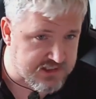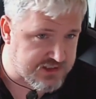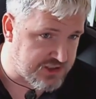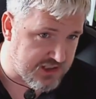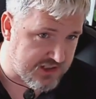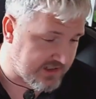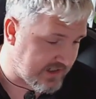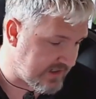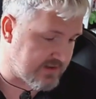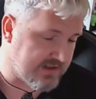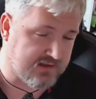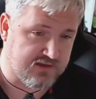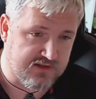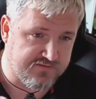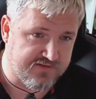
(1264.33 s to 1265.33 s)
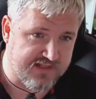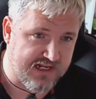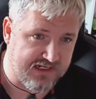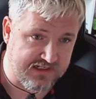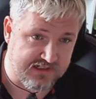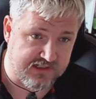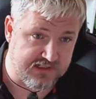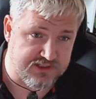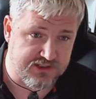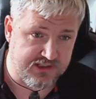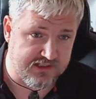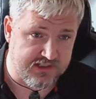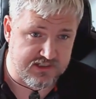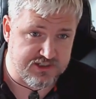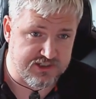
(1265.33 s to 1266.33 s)
journey and cover that linear
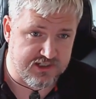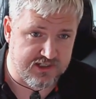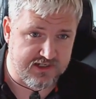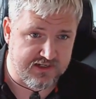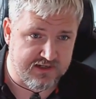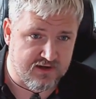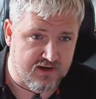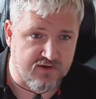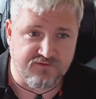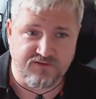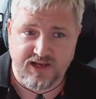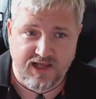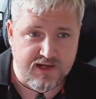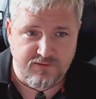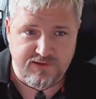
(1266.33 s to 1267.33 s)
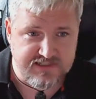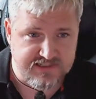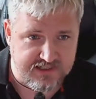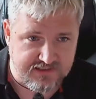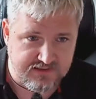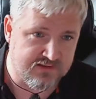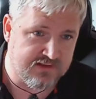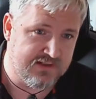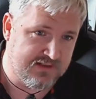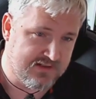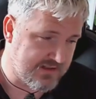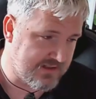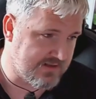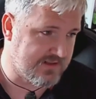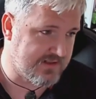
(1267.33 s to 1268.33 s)
linear journey off like we did
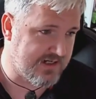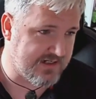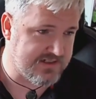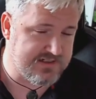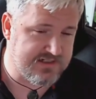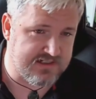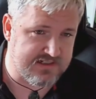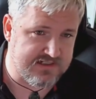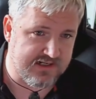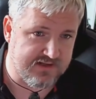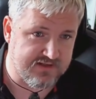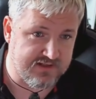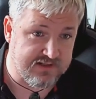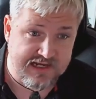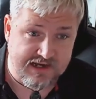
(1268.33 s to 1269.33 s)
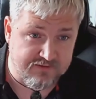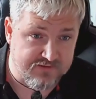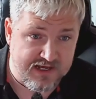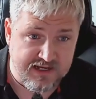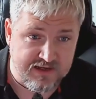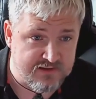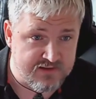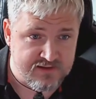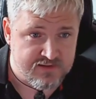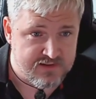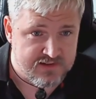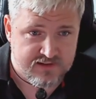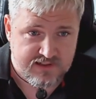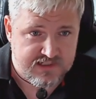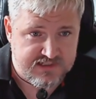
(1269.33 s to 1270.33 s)
in the 90s. And I think now that
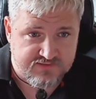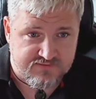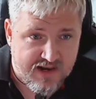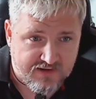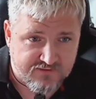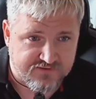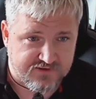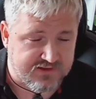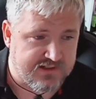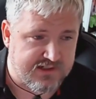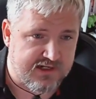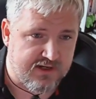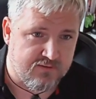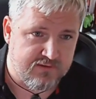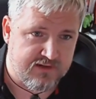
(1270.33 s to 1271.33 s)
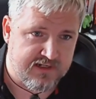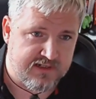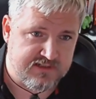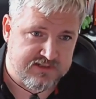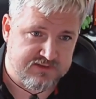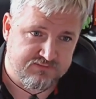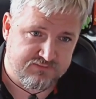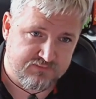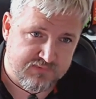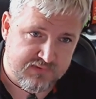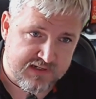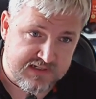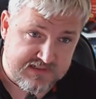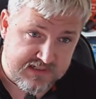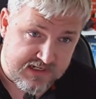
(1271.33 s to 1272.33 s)
is irrelevant. You know, it's
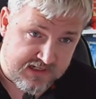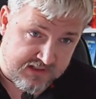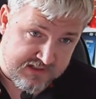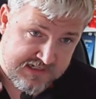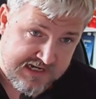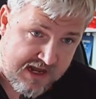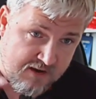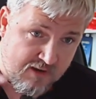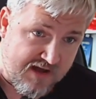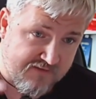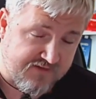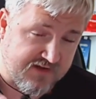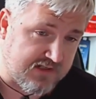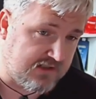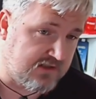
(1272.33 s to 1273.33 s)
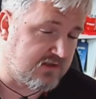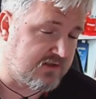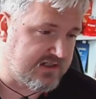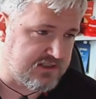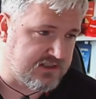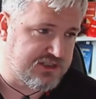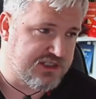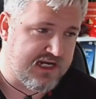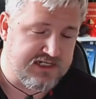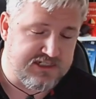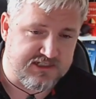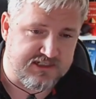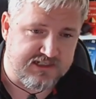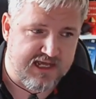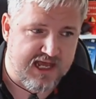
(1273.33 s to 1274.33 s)
it's uh, now having a look and
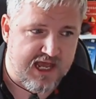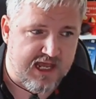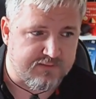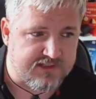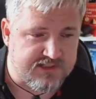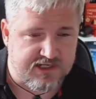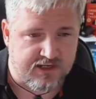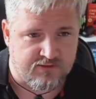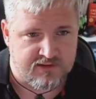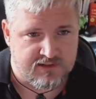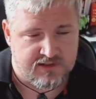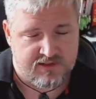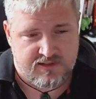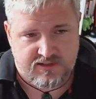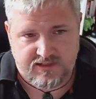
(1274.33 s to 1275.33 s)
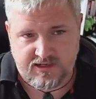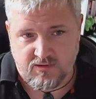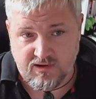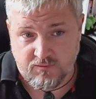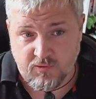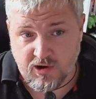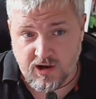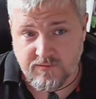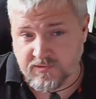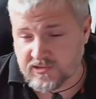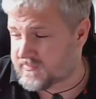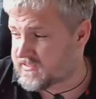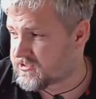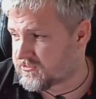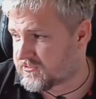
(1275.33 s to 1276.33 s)
changing the game. And so, you know, what I'm going
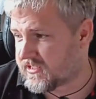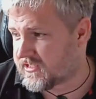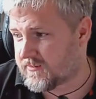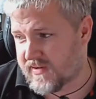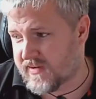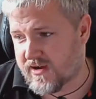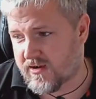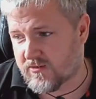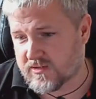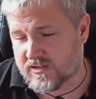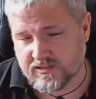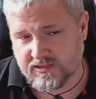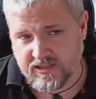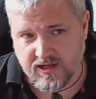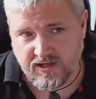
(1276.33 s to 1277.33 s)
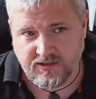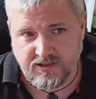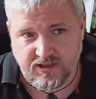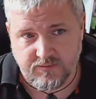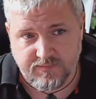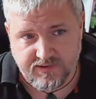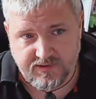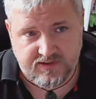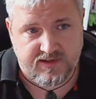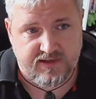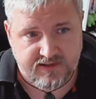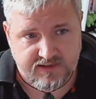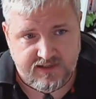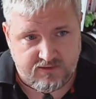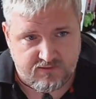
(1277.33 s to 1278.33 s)
to be talking about at Gartner, but uh,
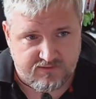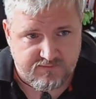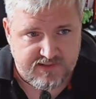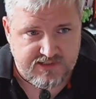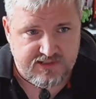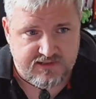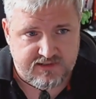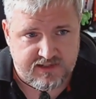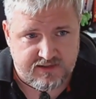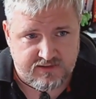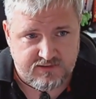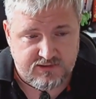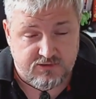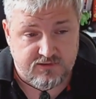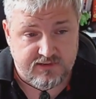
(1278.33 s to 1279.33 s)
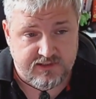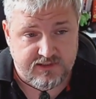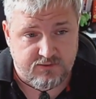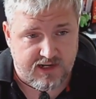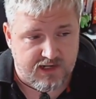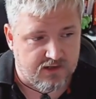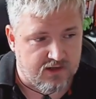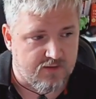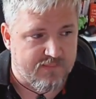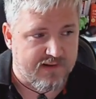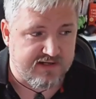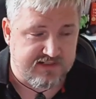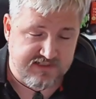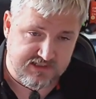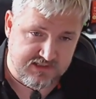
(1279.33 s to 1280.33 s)
uh, you know, I've been uh, talking quite a lot
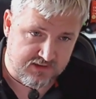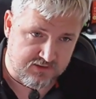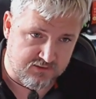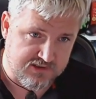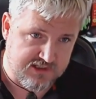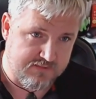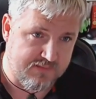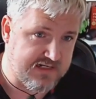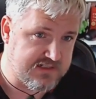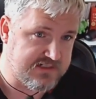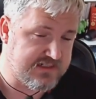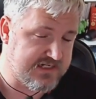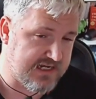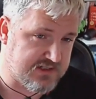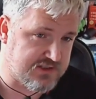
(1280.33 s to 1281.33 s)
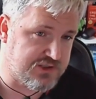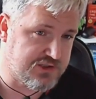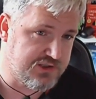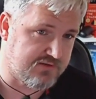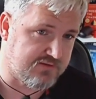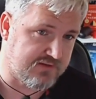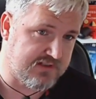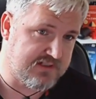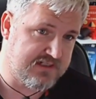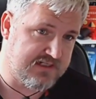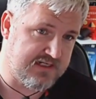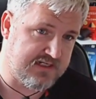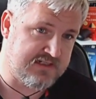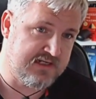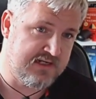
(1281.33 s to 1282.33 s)
about is this automated test assurance.
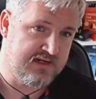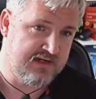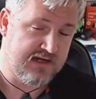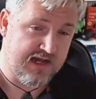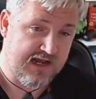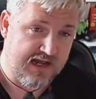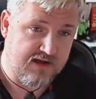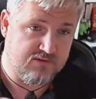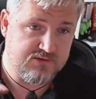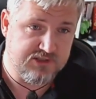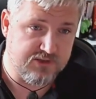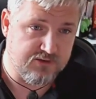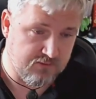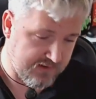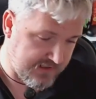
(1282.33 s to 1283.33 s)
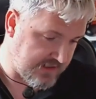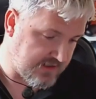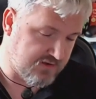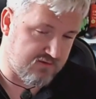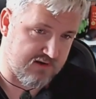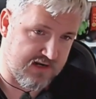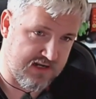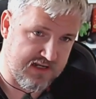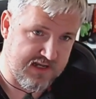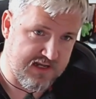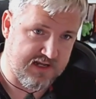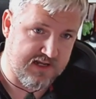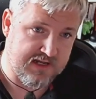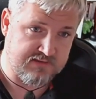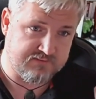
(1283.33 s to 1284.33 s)
Is how do we create
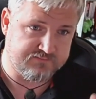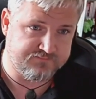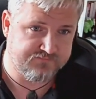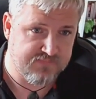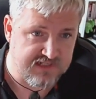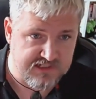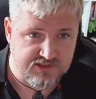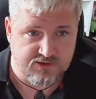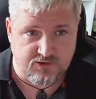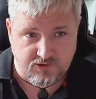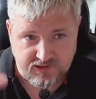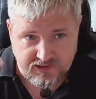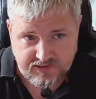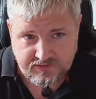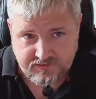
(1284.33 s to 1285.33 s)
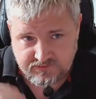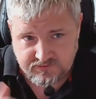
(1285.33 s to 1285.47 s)
a let's call it